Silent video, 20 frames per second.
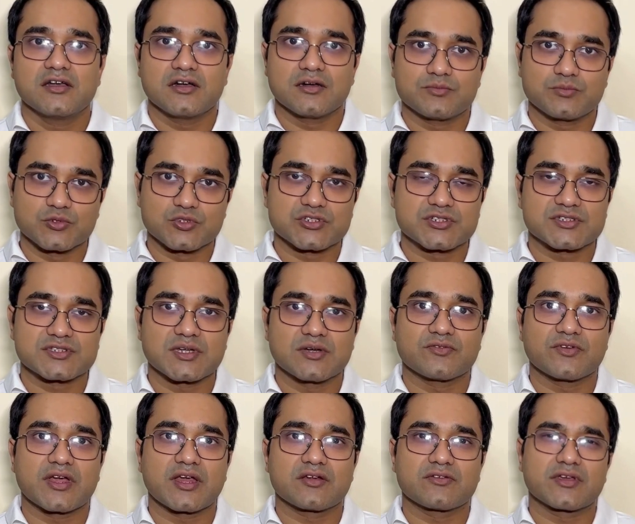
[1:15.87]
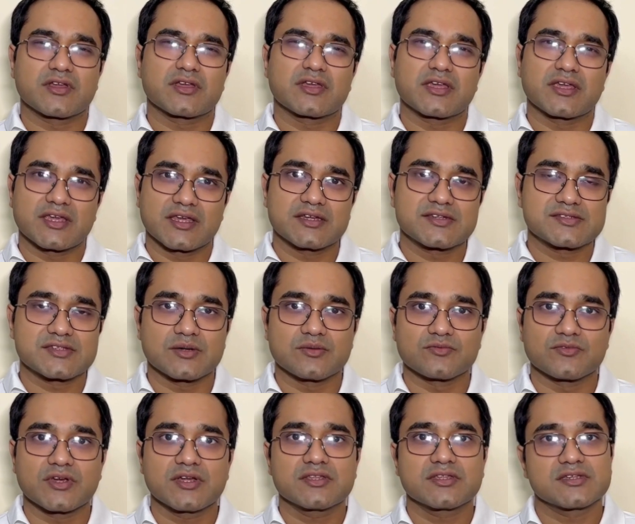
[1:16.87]
pushed somewhere, we hit
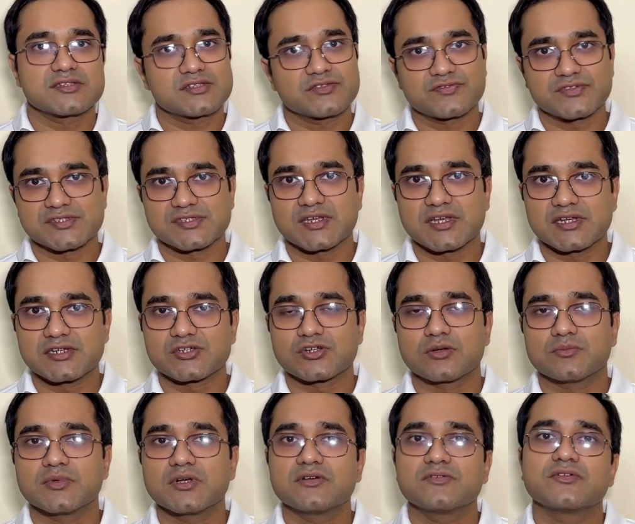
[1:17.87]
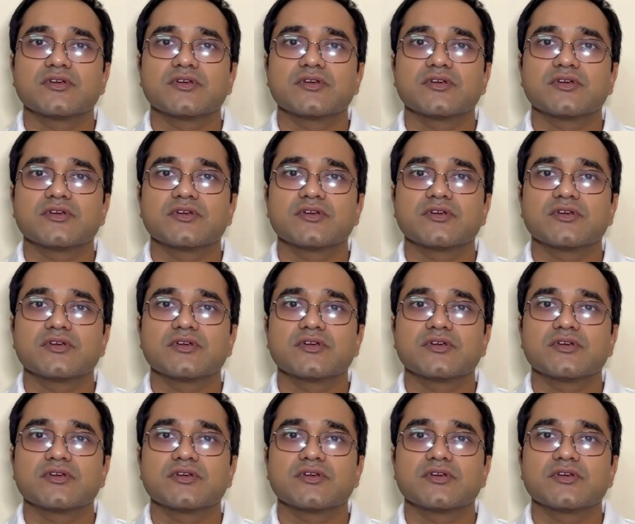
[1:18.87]
somewhere, there is a physical trauma.